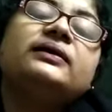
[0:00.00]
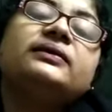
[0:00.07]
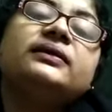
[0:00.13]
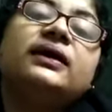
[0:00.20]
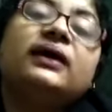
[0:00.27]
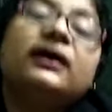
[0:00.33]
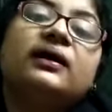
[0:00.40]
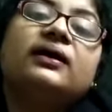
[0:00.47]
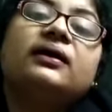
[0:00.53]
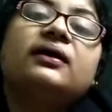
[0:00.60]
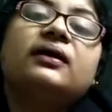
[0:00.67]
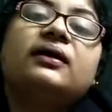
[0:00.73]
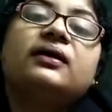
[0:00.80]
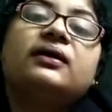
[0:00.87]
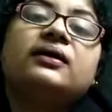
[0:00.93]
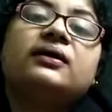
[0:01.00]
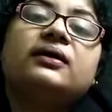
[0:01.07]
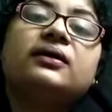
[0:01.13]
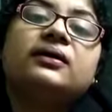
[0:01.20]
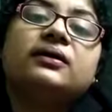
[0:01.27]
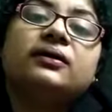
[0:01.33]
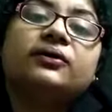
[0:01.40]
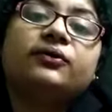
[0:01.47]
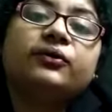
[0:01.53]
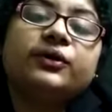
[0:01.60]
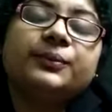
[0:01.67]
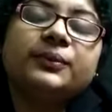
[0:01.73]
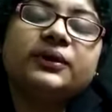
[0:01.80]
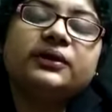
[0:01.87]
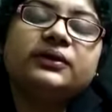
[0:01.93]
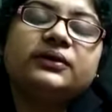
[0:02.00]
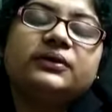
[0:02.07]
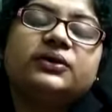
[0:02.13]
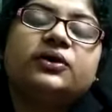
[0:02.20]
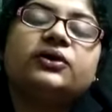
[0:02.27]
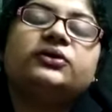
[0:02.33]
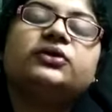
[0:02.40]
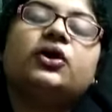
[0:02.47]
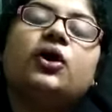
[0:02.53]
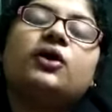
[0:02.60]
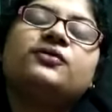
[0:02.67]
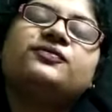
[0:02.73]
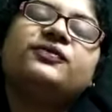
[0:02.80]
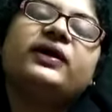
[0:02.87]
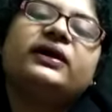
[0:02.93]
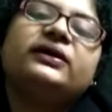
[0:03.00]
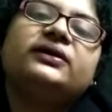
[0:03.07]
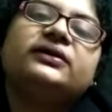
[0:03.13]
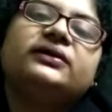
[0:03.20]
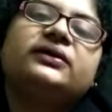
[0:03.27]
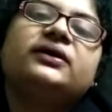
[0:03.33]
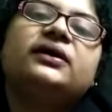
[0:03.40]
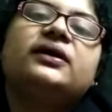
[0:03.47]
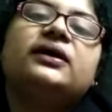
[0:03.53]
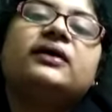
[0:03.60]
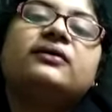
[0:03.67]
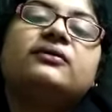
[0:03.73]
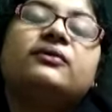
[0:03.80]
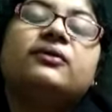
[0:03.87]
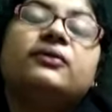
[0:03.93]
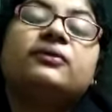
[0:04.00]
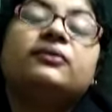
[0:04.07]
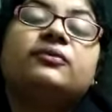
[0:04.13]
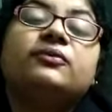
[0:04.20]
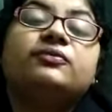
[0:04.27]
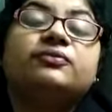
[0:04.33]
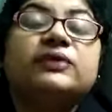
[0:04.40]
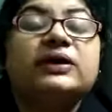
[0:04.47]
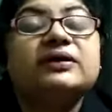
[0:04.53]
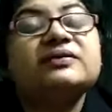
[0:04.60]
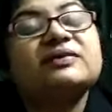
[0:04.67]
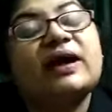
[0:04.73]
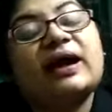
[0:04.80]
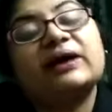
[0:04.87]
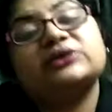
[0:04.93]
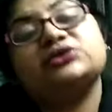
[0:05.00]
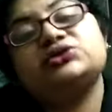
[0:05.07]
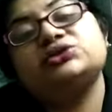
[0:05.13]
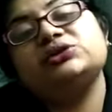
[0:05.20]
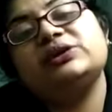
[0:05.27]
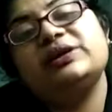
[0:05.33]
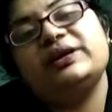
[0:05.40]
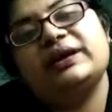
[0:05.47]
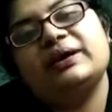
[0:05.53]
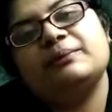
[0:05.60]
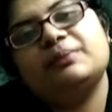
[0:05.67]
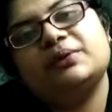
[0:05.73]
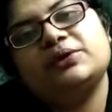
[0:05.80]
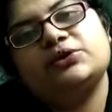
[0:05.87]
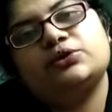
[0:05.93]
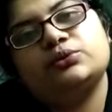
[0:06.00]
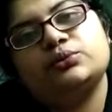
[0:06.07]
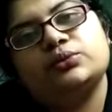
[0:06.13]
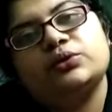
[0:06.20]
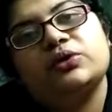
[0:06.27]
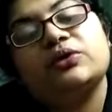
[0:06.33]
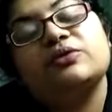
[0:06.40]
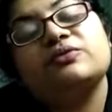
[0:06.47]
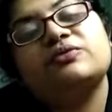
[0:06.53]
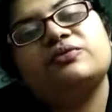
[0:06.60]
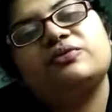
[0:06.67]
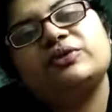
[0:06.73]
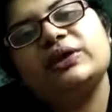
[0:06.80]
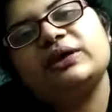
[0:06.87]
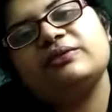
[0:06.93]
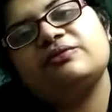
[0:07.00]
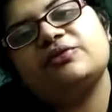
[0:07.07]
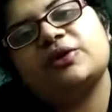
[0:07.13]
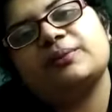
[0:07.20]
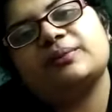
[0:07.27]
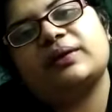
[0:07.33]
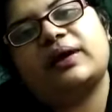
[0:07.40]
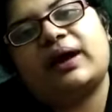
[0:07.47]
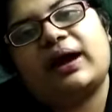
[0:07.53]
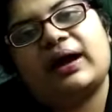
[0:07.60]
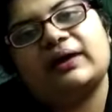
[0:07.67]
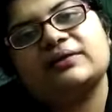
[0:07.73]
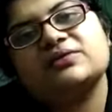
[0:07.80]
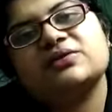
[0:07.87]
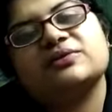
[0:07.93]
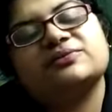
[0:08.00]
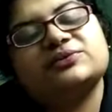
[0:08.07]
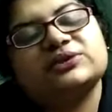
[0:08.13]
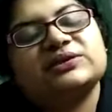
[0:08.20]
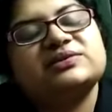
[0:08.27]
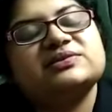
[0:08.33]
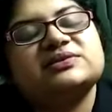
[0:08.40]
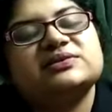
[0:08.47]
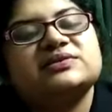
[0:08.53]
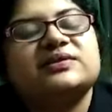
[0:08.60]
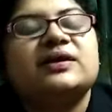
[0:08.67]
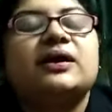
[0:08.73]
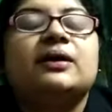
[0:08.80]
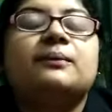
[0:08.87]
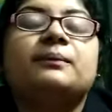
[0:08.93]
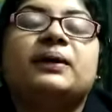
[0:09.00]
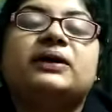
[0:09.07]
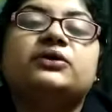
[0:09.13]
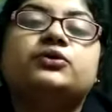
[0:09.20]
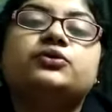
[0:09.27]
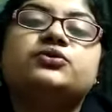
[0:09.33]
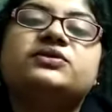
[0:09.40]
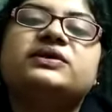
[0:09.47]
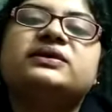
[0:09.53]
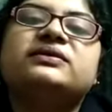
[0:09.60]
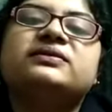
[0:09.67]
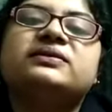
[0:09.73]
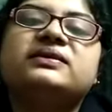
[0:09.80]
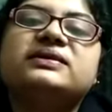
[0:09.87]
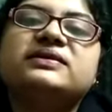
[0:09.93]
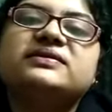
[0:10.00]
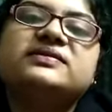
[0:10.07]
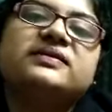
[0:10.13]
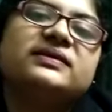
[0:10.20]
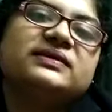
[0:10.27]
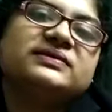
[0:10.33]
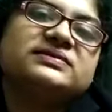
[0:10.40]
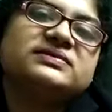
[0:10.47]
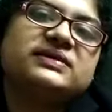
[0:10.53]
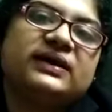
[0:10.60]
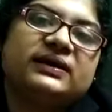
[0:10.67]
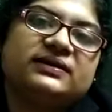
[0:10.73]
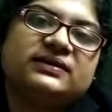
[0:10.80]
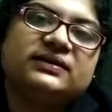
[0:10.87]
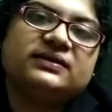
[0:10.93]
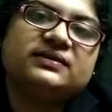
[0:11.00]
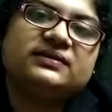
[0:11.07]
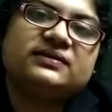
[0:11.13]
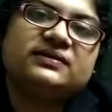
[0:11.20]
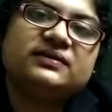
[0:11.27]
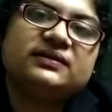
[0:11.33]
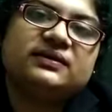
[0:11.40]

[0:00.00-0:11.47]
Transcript: the criminal or the offender is actually able to flee from the hands of justice by using these techniques.